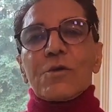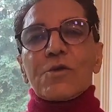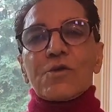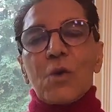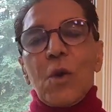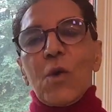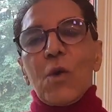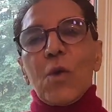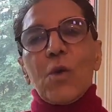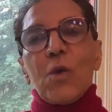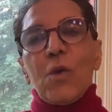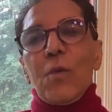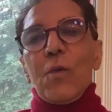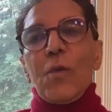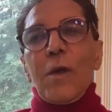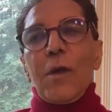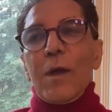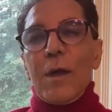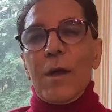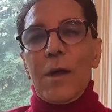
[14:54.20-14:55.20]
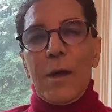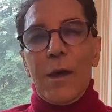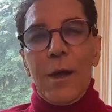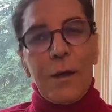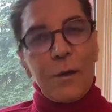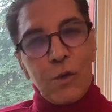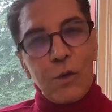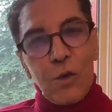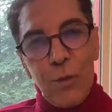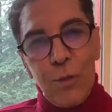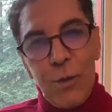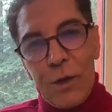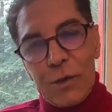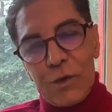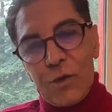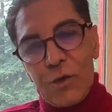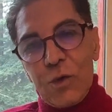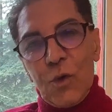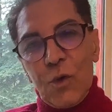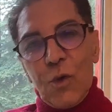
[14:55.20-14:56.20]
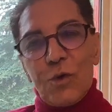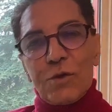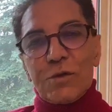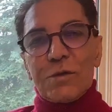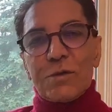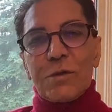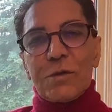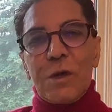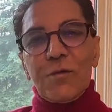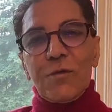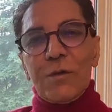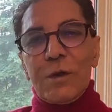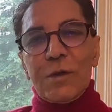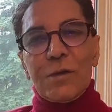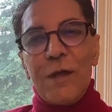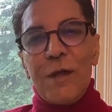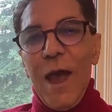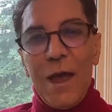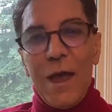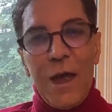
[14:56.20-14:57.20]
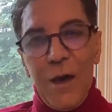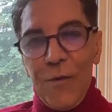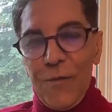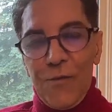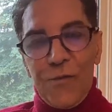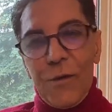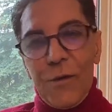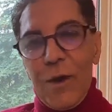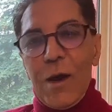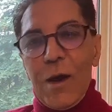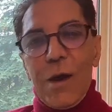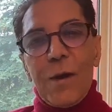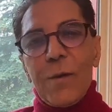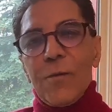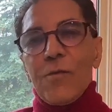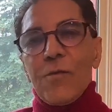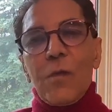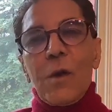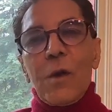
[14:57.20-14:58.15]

So endometriosis of the diaphragm,